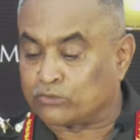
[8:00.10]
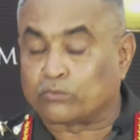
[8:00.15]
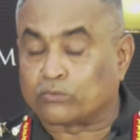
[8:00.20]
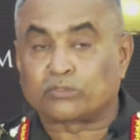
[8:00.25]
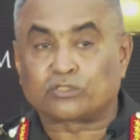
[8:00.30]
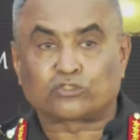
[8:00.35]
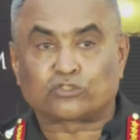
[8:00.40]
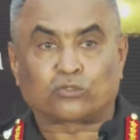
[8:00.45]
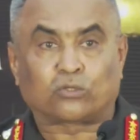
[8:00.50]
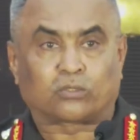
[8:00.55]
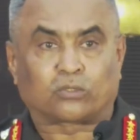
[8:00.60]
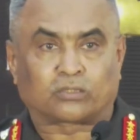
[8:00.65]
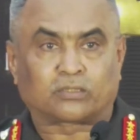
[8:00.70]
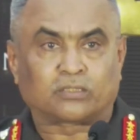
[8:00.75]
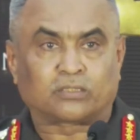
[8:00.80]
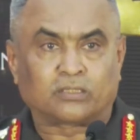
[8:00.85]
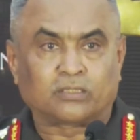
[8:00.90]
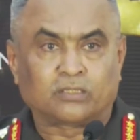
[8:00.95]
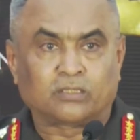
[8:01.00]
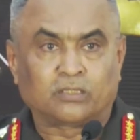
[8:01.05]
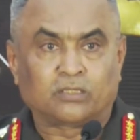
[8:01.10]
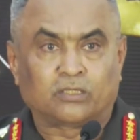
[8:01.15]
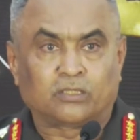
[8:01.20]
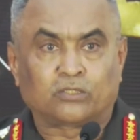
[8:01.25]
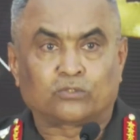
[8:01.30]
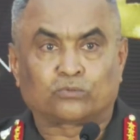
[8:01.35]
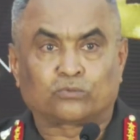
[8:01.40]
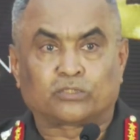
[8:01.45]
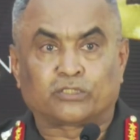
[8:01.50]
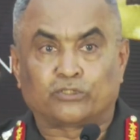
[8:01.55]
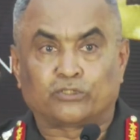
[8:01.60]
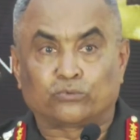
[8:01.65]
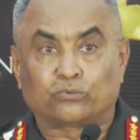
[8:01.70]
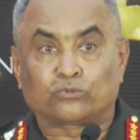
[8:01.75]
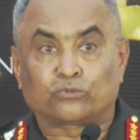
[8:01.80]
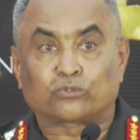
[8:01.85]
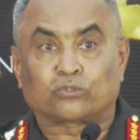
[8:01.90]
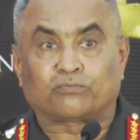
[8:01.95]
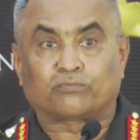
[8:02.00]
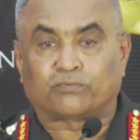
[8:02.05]
resort to the
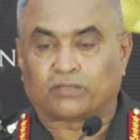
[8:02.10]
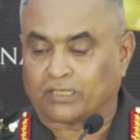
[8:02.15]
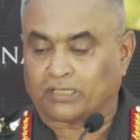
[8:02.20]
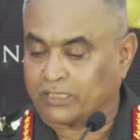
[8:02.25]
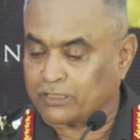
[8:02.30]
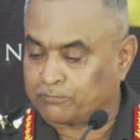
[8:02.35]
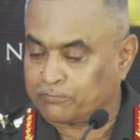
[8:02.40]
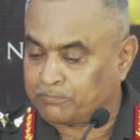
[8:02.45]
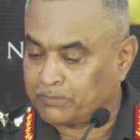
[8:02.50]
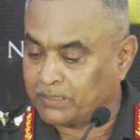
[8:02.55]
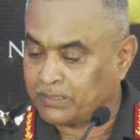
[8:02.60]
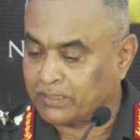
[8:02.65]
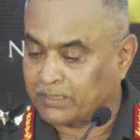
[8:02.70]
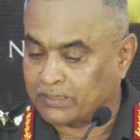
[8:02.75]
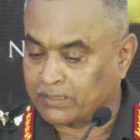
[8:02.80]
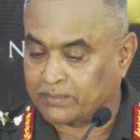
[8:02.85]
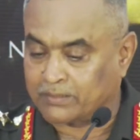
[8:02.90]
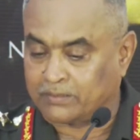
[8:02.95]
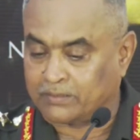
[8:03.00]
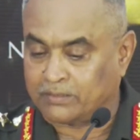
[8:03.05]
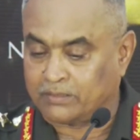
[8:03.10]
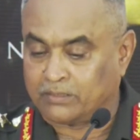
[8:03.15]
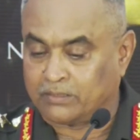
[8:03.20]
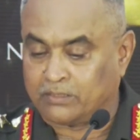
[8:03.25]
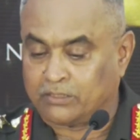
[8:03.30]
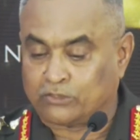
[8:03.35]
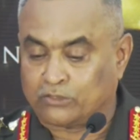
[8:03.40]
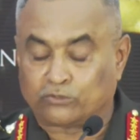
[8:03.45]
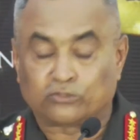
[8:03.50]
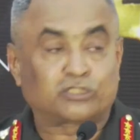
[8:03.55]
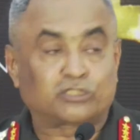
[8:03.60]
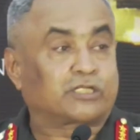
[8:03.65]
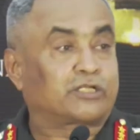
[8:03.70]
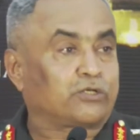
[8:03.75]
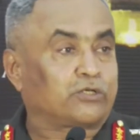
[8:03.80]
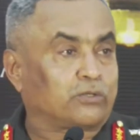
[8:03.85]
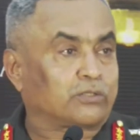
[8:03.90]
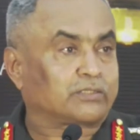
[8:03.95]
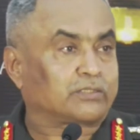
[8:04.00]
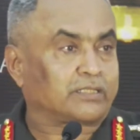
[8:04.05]
use of hard power to
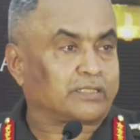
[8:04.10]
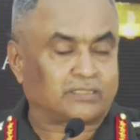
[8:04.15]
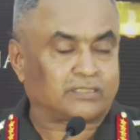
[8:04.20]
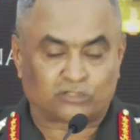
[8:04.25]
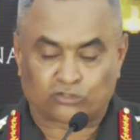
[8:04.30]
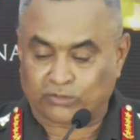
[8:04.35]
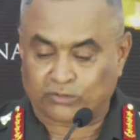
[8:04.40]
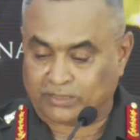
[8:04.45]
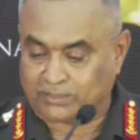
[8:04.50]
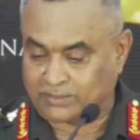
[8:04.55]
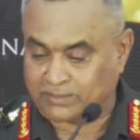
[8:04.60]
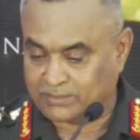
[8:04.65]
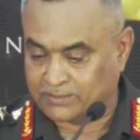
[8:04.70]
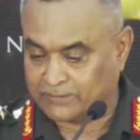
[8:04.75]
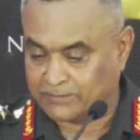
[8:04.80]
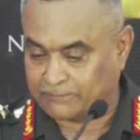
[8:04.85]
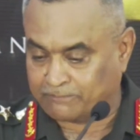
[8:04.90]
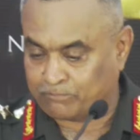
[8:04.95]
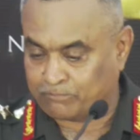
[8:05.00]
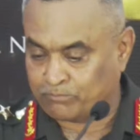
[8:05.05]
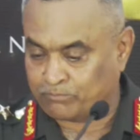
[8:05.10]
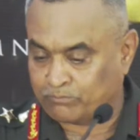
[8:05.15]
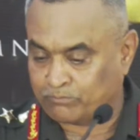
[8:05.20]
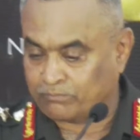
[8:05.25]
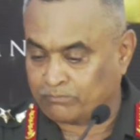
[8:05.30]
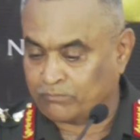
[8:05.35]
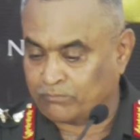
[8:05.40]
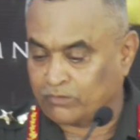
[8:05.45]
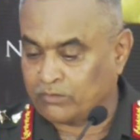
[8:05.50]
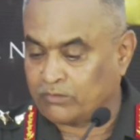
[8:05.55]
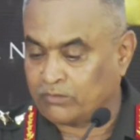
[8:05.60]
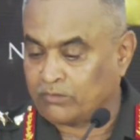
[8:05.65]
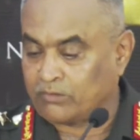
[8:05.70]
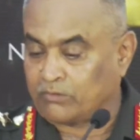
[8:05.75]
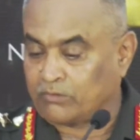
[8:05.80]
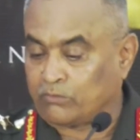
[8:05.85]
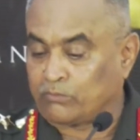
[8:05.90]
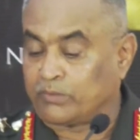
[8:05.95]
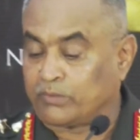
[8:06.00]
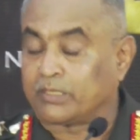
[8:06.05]
secure their interests.
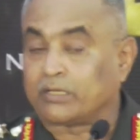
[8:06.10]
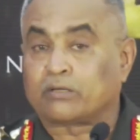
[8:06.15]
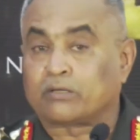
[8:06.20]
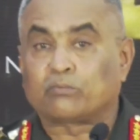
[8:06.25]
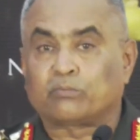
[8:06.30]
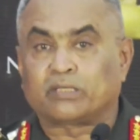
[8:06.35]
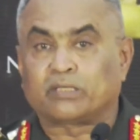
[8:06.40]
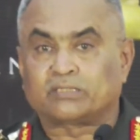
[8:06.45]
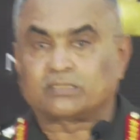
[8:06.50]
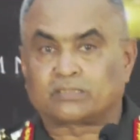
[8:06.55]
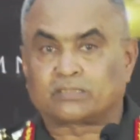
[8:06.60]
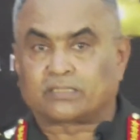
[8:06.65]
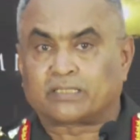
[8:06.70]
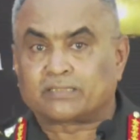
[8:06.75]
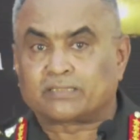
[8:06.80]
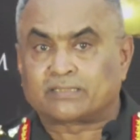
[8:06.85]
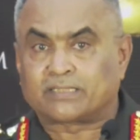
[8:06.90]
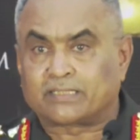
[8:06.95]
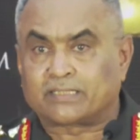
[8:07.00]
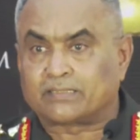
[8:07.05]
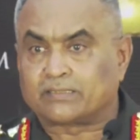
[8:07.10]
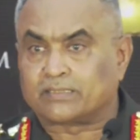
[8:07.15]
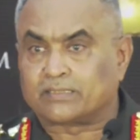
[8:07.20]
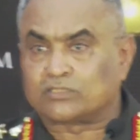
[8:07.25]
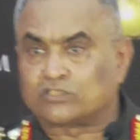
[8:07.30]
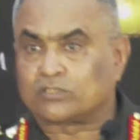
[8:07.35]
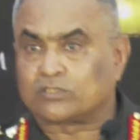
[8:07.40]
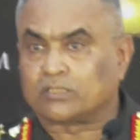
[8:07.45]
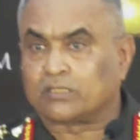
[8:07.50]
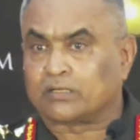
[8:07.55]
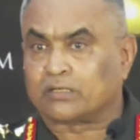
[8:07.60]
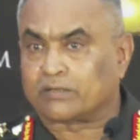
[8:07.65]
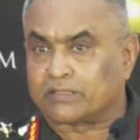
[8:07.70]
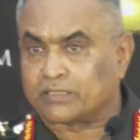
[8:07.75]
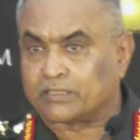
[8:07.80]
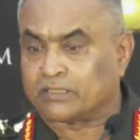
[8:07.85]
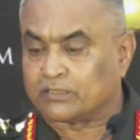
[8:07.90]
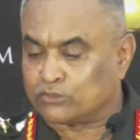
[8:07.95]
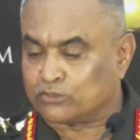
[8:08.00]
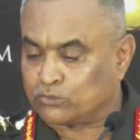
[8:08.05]
We are witnessing this
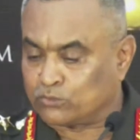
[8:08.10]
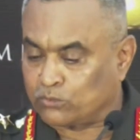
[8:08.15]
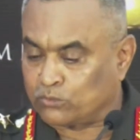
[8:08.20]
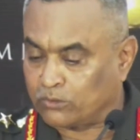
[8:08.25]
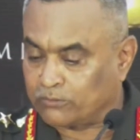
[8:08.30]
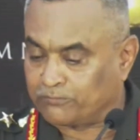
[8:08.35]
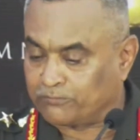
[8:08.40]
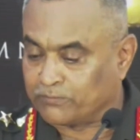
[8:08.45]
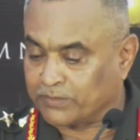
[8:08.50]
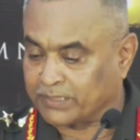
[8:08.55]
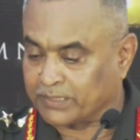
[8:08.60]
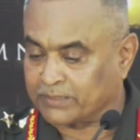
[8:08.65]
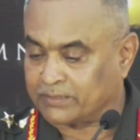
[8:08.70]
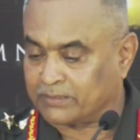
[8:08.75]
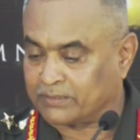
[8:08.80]
return to conflict